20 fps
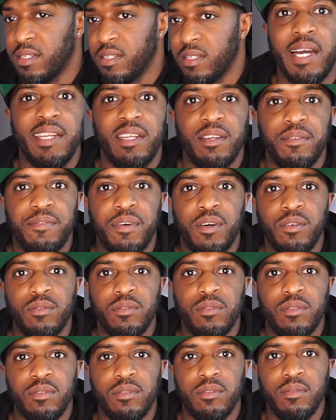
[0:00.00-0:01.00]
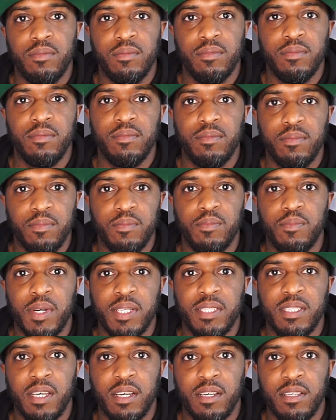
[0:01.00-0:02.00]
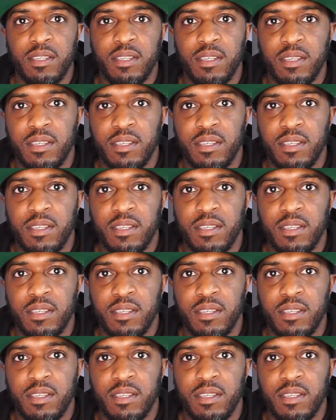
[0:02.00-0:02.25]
I need a phone, 1 second.